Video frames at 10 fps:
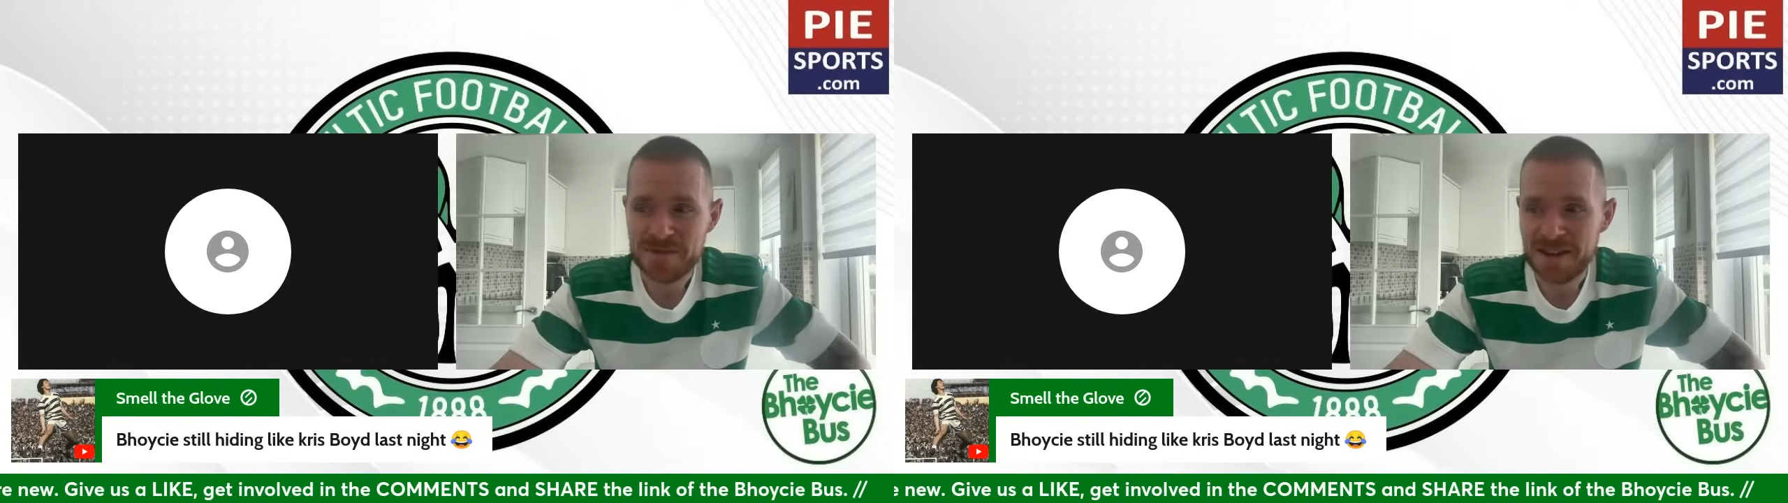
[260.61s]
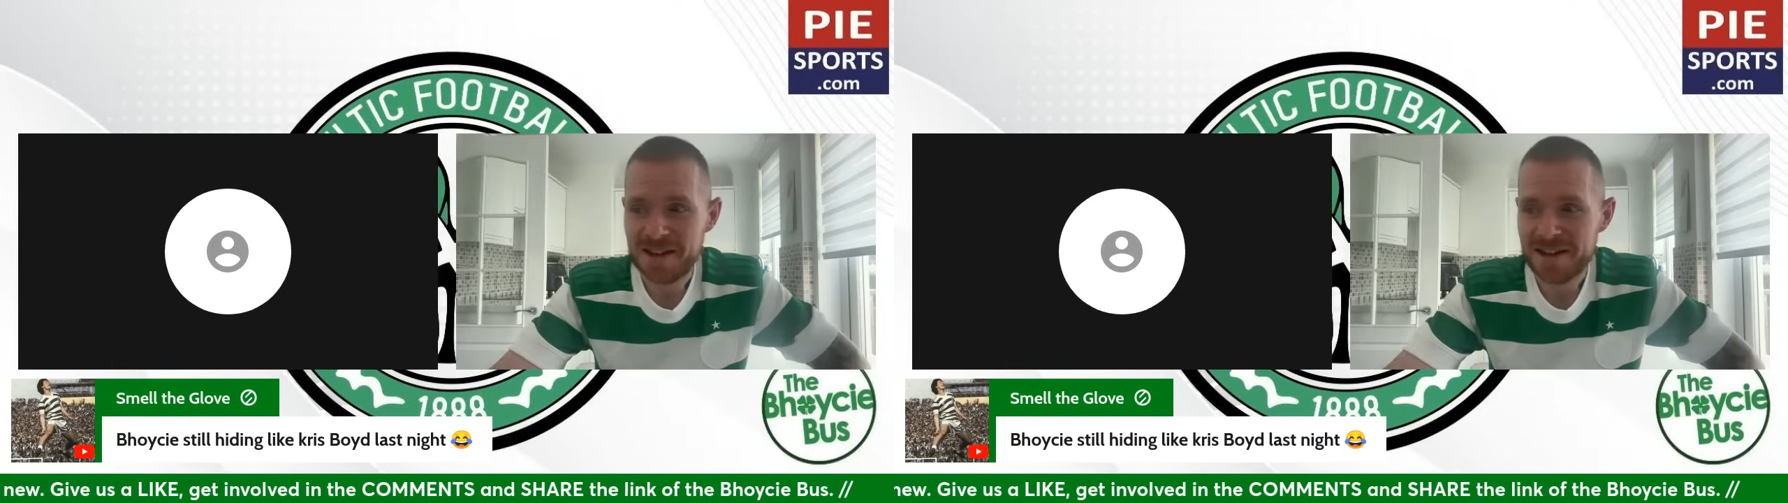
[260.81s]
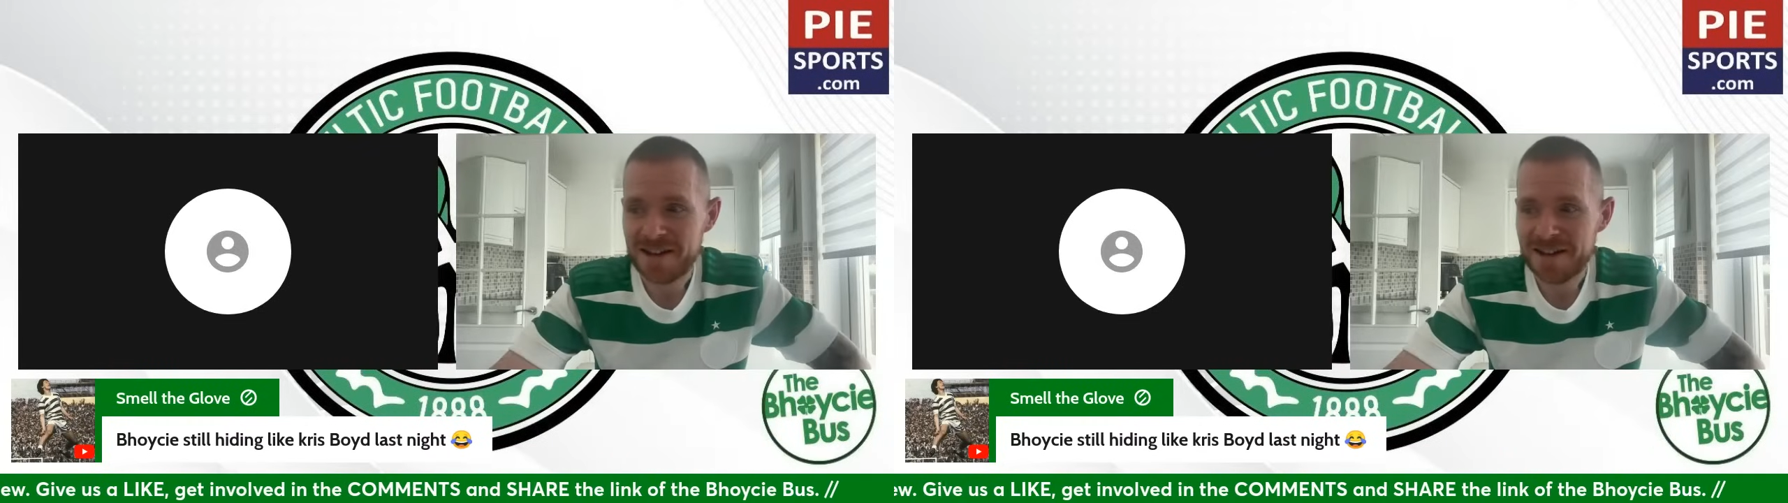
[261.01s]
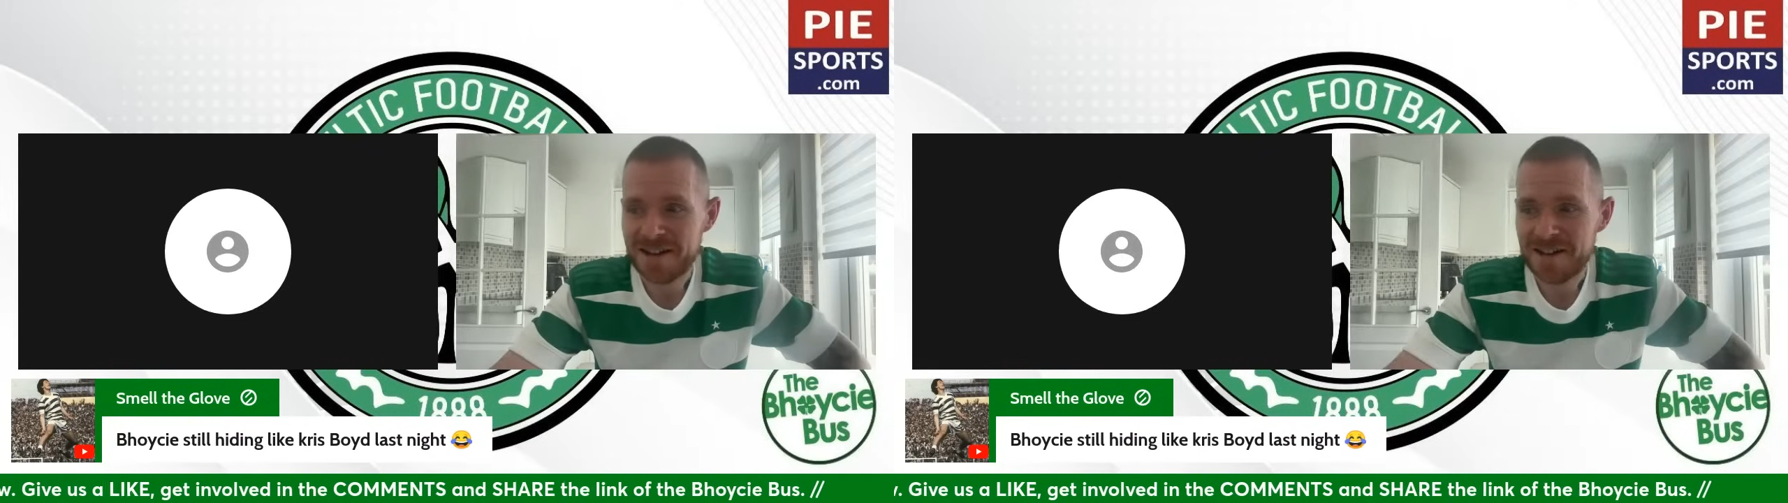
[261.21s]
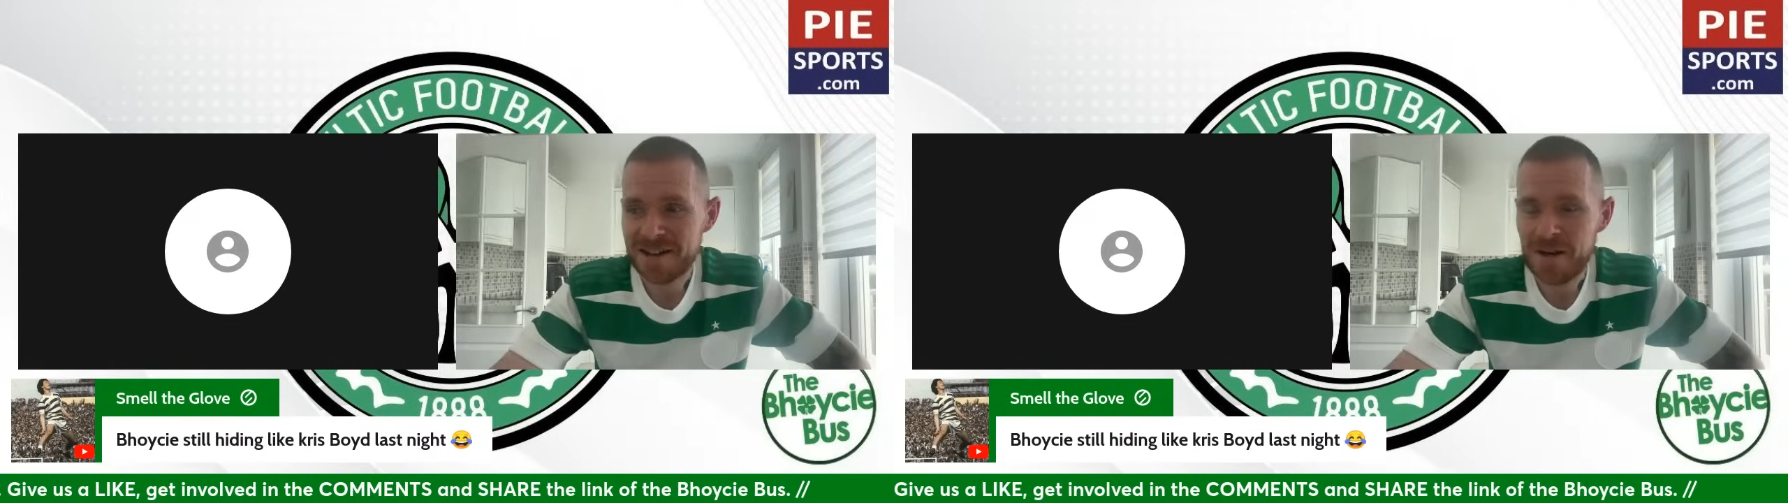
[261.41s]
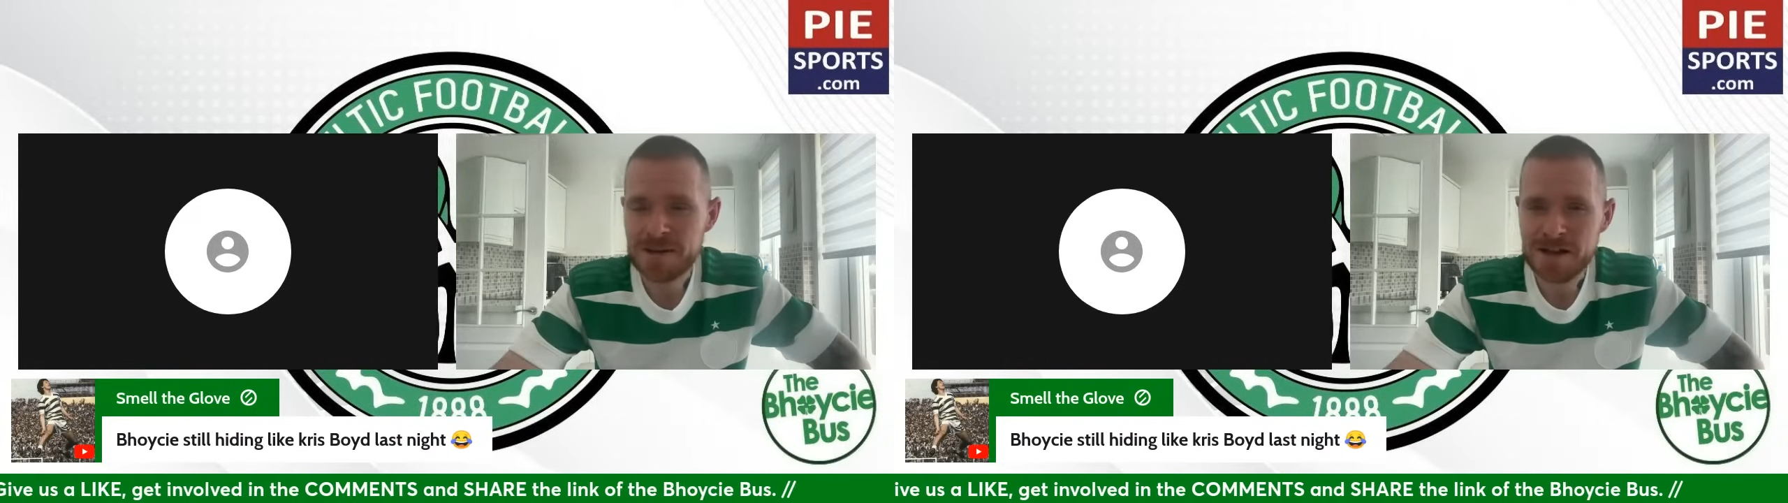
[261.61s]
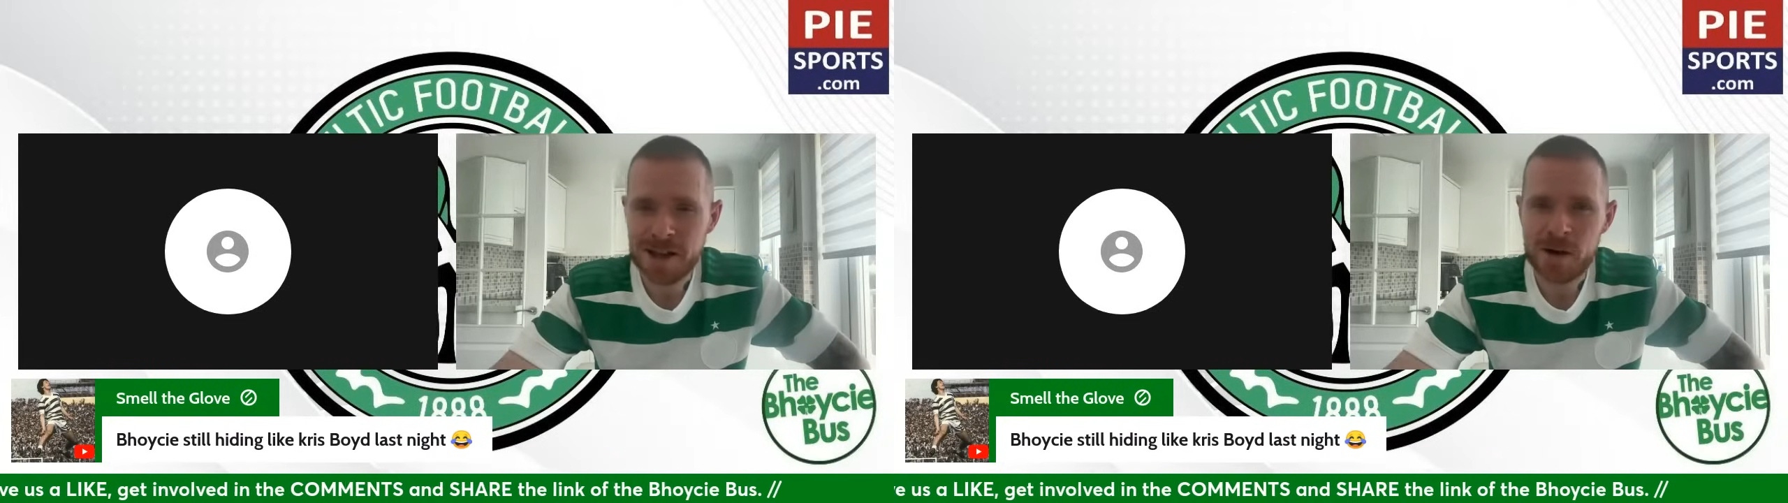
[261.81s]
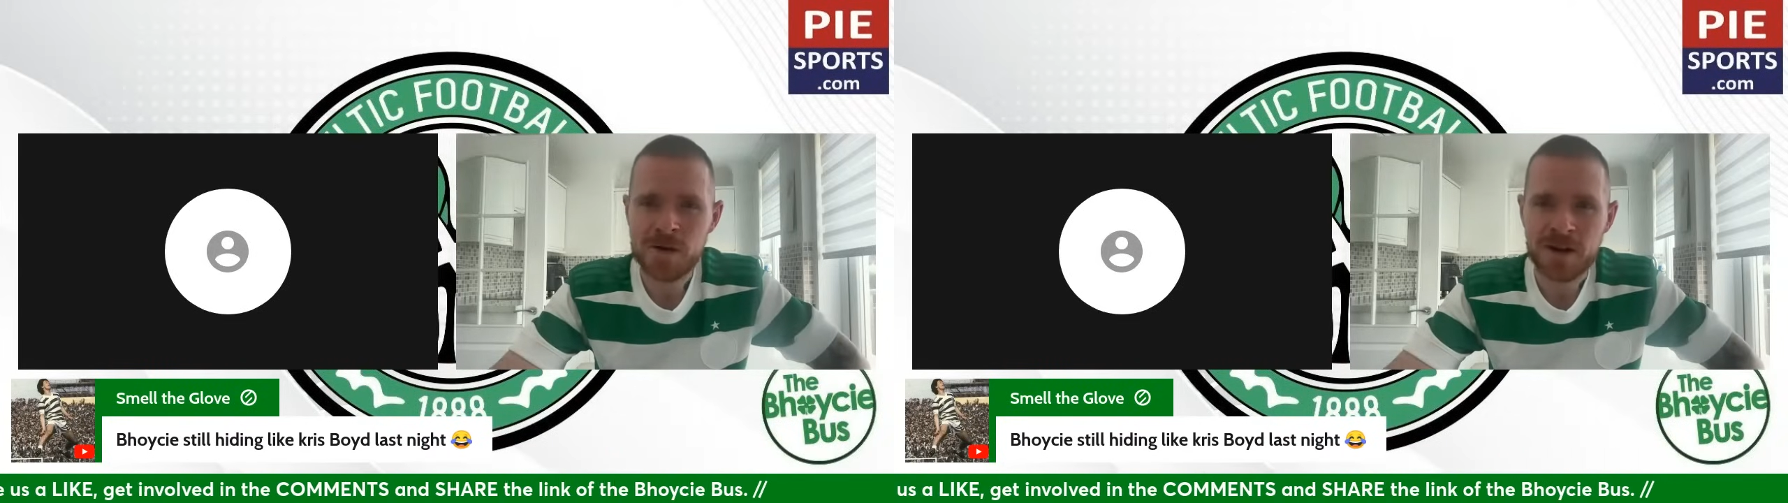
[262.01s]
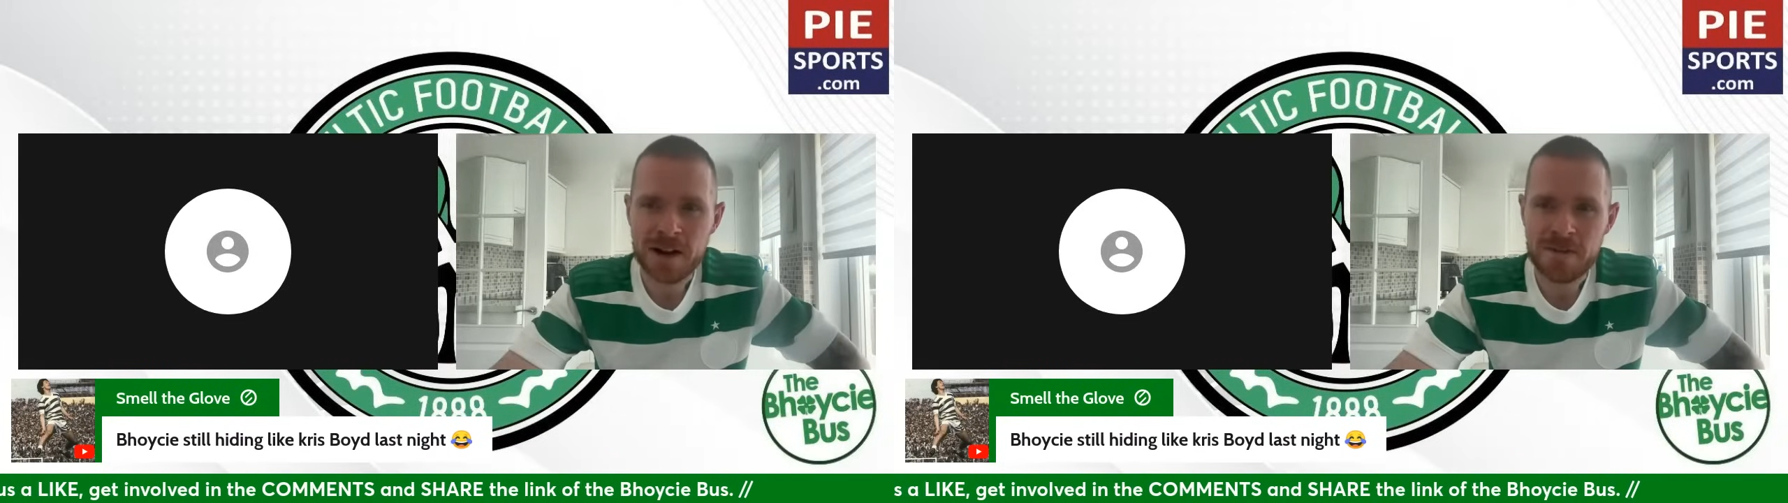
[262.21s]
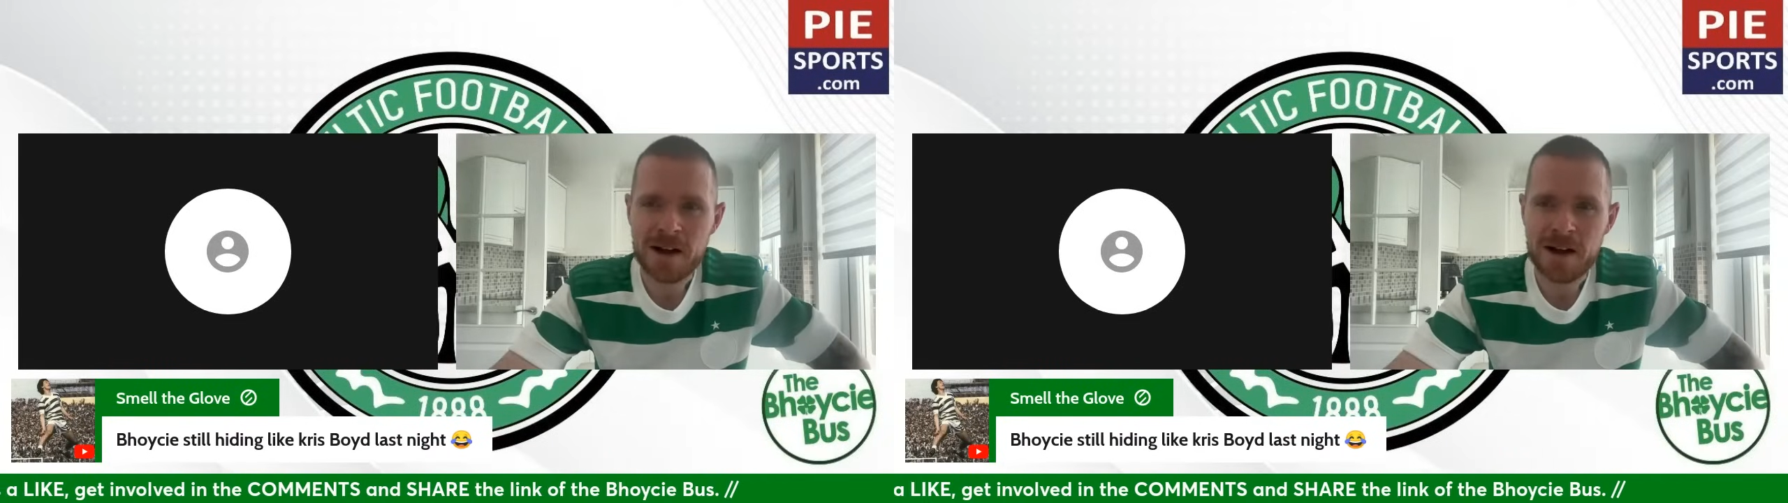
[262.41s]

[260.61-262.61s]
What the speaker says: that was a title for him.